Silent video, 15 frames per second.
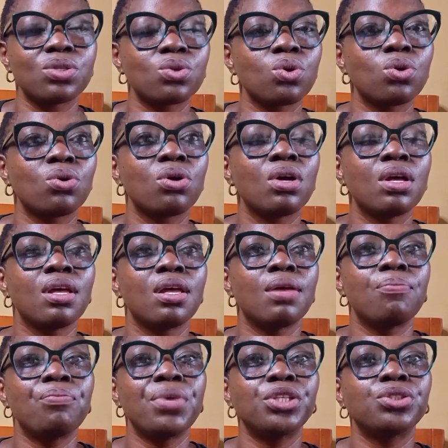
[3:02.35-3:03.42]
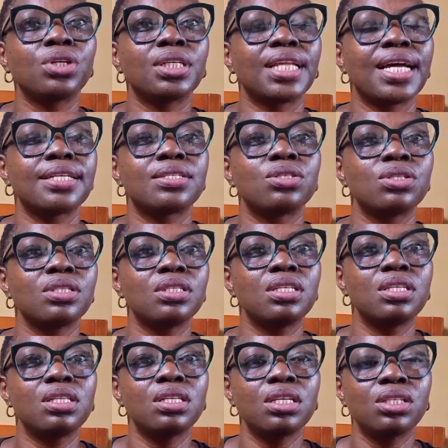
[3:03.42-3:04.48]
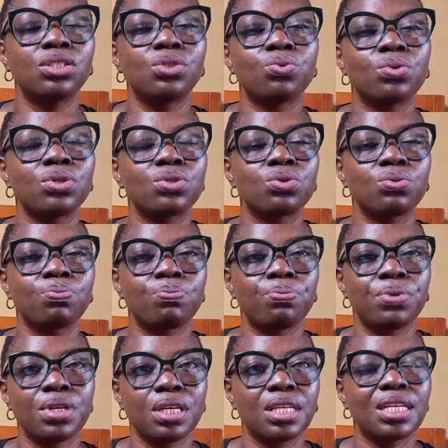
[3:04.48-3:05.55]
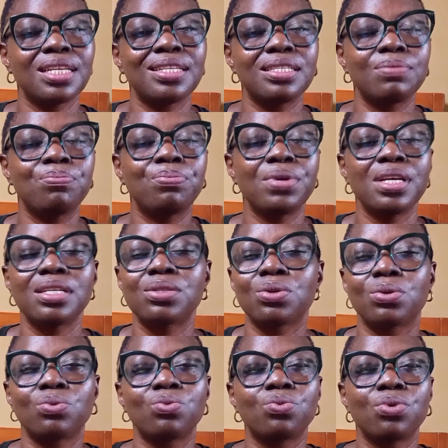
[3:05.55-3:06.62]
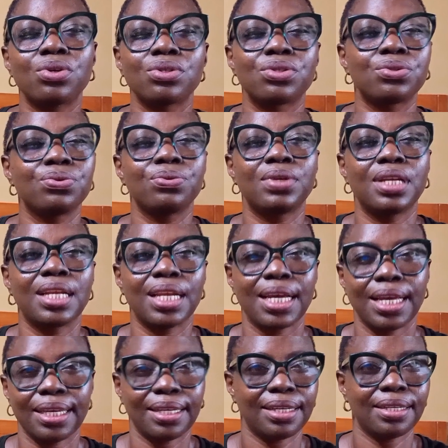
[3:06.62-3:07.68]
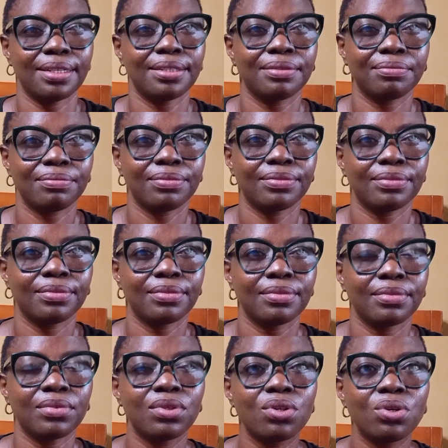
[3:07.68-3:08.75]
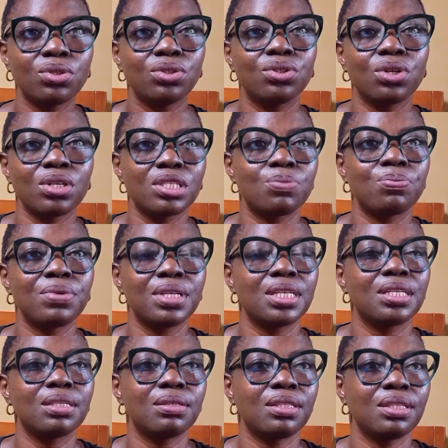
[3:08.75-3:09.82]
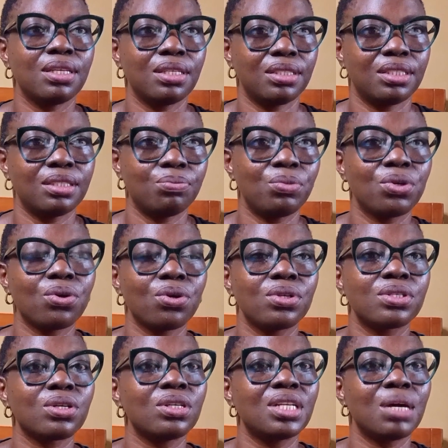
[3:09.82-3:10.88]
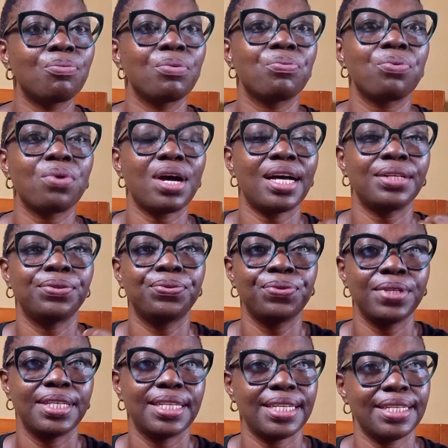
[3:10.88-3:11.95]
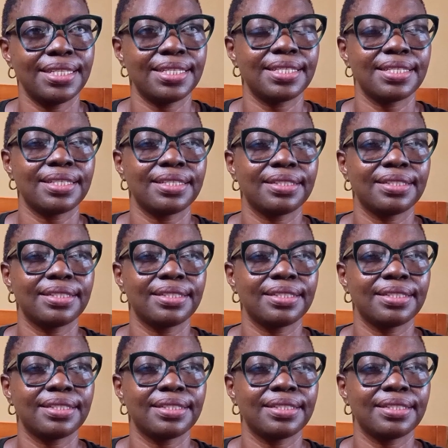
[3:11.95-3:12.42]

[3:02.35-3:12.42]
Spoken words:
So make sure that the niche you want to pick is based on what you like. Don't just pick niche because other people are doing it.